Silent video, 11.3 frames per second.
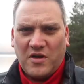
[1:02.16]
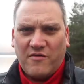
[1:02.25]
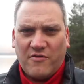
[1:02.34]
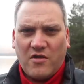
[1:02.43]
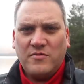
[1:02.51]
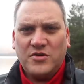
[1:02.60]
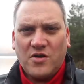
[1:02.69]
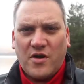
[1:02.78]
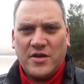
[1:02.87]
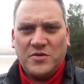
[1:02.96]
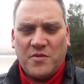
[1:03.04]
whenever I'm
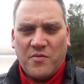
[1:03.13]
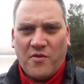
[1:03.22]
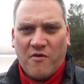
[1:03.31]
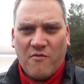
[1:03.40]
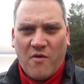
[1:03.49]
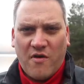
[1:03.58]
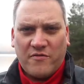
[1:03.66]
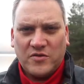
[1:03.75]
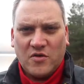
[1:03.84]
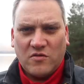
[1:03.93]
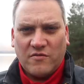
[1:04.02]
trying to improve my
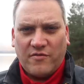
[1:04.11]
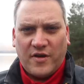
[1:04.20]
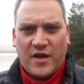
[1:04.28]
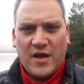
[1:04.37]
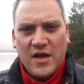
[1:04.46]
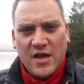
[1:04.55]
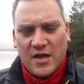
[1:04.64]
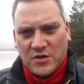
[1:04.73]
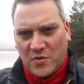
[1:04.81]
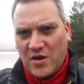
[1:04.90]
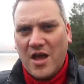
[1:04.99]
photography
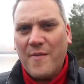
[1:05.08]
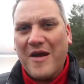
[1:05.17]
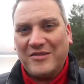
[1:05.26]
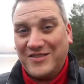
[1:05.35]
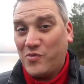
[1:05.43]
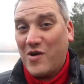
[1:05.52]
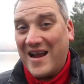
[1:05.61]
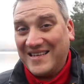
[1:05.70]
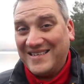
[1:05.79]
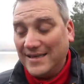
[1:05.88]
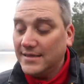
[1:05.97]
is when I come out to
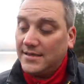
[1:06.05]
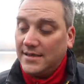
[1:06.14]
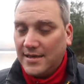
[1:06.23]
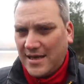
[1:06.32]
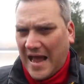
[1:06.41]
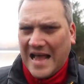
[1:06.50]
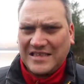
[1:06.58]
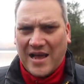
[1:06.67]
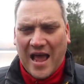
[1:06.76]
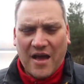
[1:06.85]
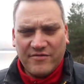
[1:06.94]
practice,
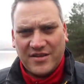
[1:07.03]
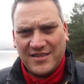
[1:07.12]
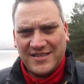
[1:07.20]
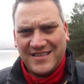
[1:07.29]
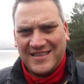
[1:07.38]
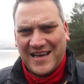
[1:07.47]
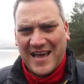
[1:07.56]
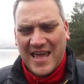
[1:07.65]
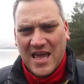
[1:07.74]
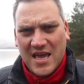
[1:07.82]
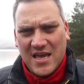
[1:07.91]
as I have done
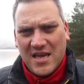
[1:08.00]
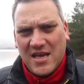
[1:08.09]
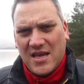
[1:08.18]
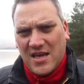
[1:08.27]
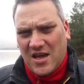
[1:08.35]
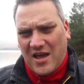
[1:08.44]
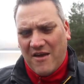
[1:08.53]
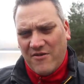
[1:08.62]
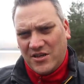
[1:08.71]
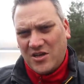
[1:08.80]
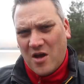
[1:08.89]
today,
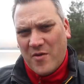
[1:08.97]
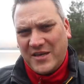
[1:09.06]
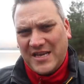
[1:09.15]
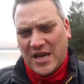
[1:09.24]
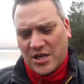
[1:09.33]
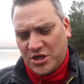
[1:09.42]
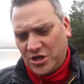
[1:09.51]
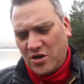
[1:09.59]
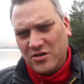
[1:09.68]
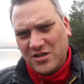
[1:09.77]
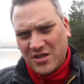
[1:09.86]
each time I take a
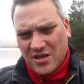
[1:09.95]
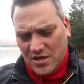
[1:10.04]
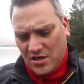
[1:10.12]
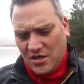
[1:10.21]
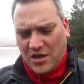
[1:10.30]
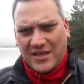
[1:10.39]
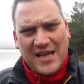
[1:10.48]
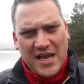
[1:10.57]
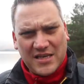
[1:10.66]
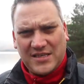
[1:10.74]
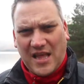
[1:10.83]
shot, I
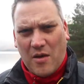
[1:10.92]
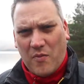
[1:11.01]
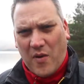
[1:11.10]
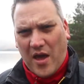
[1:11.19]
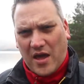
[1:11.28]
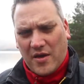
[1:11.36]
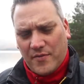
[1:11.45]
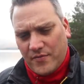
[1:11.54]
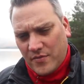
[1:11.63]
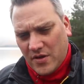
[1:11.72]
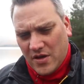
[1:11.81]
take a step back,
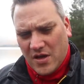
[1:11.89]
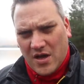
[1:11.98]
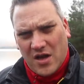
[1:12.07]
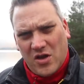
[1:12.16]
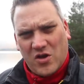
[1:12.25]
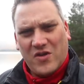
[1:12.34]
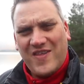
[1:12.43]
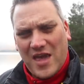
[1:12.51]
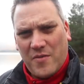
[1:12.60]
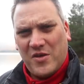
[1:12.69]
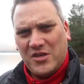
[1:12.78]
I look at
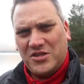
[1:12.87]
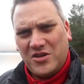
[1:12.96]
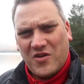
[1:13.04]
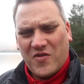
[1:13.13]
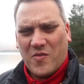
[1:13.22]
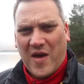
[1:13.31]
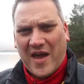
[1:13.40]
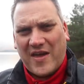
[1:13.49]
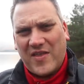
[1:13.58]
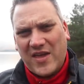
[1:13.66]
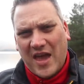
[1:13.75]
the image on the
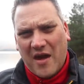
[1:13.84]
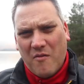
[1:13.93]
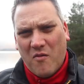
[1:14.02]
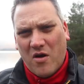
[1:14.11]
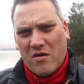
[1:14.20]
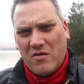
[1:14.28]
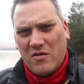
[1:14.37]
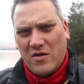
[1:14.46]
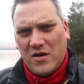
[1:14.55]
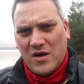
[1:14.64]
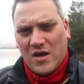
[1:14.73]
back of the camera,
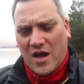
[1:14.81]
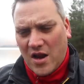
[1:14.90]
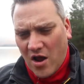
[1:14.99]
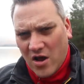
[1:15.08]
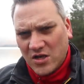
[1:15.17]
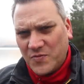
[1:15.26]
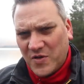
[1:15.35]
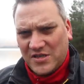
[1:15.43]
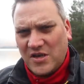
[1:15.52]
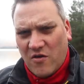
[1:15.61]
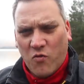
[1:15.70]
and I ask
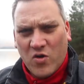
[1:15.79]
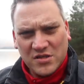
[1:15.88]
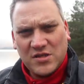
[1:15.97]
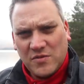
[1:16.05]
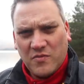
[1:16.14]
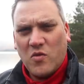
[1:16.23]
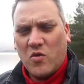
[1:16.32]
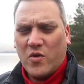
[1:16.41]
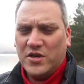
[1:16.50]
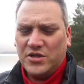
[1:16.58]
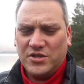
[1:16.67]
myself one simple
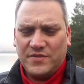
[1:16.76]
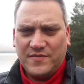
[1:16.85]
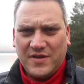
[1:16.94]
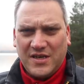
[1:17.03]
question,